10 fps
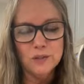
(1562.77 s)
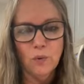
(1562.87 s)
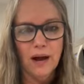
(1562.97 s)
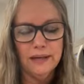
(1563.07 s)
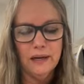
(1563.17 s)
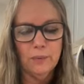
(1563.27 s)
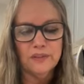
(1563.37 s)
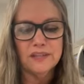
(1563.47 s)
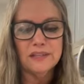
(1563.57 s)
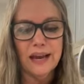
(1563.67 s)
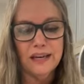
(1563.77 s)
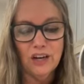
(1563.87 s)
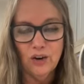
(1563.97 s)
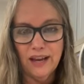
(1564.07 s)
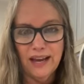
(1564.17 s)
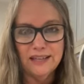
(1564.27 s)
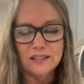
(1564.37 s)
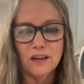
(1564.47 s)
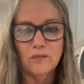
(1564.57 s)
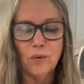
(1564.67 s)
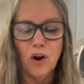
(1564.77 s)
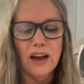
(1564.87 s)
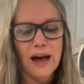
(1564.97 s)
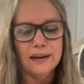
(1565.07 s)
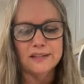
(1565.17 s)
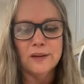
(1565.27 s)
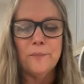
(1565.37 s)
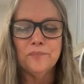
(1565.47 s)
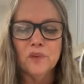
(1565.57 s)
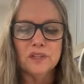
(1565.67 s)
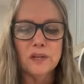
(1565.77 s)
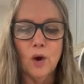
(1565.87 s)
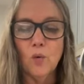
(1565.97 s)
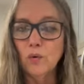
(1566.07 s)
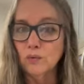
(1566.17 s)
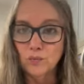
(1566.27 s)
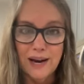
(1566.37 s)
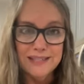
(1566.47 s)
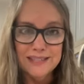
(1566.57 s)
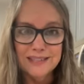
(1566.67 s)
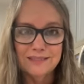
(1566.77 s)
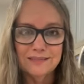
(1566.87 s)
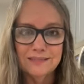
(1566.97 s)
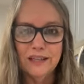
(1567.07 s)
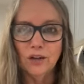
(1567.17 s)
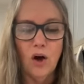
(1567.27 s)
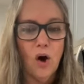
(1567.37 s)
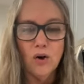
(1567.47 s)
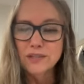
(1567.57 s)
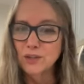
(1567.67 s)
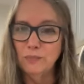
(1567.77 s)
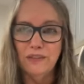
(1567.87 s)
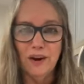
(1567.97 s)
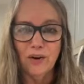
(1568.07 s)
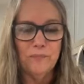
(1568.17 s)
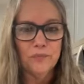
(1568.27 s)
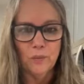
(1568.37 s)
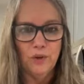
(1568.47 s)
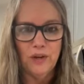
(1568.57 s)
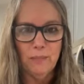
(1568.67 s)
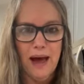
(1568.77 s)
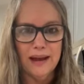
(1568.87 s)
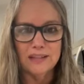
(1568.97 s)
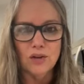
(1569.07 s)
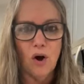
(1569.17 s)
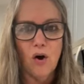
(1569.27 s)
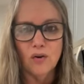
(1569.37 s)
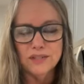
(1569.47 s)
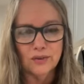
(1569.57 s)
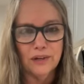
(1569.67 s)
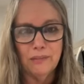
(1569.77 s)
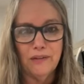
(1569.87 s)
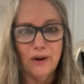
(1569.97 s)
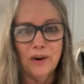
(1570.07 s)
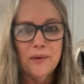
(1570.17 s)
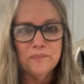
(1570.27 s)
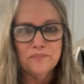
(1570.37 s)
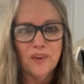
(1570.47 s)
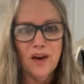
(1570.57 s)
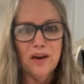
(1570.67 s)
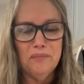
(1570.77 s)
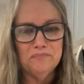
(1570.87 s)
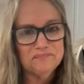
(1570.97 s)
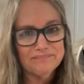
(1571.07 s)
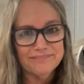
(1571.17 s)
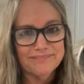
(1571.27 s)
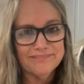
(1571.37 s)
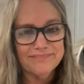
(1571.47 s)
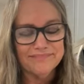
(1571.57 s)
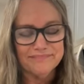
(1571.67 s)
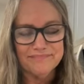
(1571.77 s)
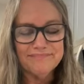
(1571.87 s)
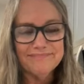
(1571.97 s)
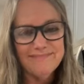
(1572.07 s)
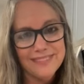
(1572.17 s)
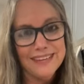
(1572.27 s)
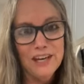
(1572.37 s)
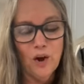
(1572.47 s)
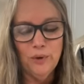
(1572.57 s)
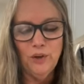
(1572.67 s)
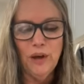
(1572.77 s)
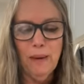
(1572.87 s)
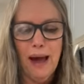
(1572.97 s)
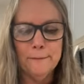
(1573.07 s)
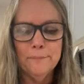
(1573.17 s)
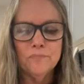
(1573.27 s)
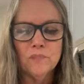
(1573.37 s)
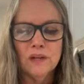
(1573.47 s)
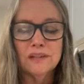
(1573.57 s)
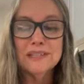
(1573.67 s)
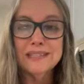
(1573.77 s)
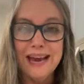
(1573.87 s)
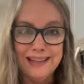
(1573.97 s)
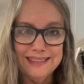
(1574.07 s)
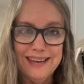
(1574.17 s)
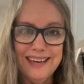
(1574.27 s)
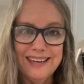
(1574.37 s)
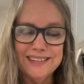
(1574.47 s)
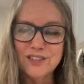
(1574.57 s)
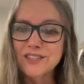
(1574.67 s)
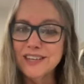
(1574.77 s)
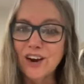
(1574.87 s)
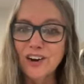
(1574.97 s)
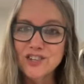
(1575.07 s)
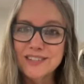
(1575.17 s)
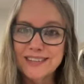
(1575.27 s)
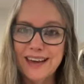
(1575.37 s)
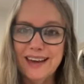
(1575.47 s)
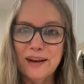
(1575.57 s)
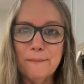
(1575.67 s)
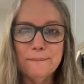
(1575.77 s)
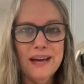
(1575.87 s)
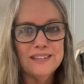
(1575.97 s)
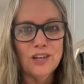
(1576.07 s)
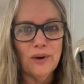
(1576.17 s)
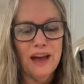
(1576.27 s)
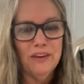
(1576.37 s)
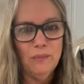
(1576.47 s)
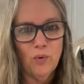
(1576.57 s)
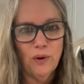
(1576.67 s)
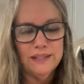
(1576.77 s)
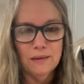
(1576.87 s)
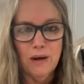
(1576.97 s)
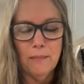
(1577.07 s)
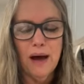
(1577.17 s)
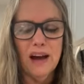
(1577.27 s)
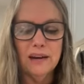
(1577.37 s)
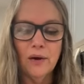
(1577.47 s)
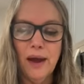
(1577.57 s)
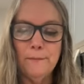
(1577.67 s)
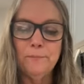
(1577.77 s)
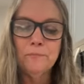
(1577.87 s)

why I ended up with this secondary case of bronchitis. So rest, it'll all still be there when you get back. It's all still gonna be there, you know, when you get back. Second thing is, and Sarah just said, meds don't have any points in my mind. Okay,